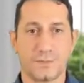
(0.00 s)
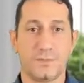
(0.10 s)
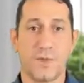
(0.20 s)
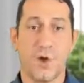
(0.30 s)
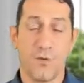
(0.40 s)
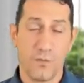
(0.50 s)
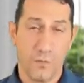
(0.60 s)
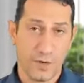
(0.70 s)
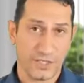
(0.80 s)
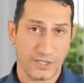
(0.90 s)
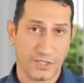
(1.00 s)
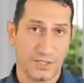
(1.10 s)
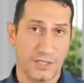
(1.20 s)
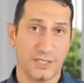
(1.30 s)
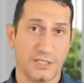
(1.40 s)
of which
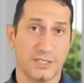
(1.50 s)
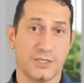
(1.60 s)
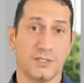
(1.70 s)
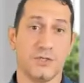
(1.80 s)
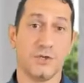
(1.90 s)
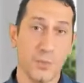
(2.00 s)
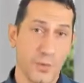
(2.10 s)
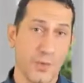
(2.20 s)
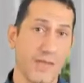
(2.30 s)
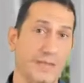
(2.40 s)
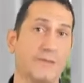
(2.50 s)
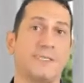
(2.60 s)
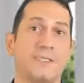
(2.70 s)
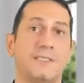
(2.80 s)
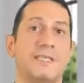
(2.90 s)
the numerator
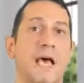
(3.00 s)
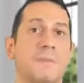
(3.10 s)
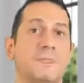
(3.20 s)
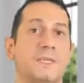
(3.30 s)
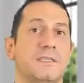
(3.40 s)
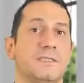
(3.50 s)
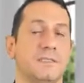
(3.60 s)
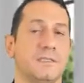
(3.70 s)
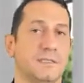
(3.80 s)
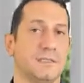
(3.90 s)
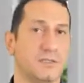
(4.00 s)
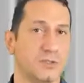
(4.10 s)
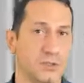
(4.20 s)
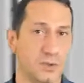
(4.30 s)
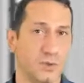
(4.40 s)
is a subset.
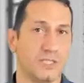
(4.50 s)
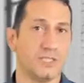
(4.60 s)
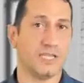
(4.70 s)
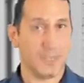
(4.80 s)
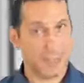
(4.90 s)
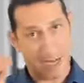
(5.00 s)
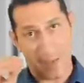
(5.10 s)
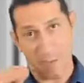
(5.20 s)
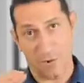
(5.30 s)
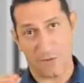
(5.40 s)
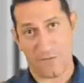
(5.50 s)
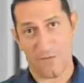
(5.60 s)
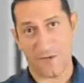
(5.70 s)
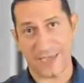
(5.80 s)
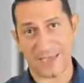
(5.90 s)
So let's say the number of
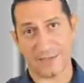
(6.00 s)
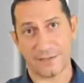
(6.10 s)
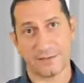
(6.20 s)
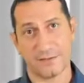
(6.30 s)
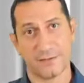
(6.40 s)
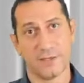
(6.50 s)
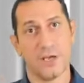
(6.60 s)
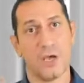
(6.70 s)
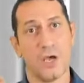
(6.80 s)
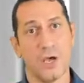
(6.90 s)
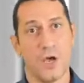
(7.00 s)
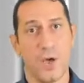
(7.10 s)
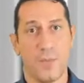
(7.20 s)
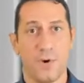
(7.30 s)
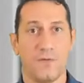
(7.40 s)
affected
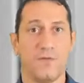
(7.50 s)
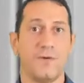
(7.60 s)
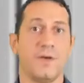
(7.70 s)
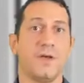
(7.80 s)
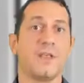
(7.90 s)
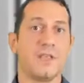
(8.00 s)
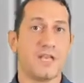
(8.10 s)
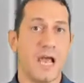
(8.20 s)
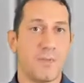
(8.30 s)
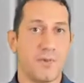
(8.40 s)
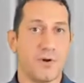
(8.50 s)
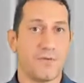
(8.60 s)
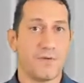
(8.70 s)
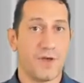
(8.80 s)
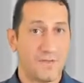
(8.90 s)
above the number of
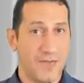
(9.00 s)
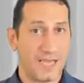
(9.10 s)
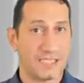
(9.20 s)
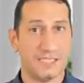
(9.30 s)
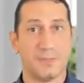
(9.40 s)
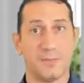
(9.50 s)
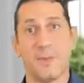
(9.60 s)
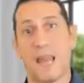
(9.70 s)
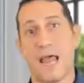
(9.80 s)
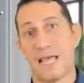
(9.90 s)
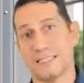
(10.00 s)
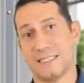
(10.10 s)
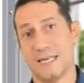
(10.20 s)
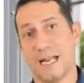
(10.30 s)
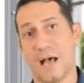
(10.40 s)
affected plus the
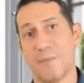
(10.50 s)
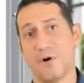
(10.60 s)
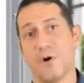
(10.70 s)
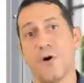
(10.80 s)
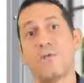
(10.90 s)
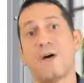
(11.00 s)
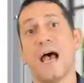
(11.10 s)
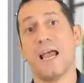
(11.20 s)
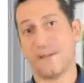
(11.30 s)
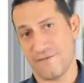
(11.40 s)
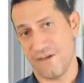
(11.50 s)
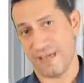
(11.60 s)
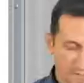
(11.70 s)
number of unaffected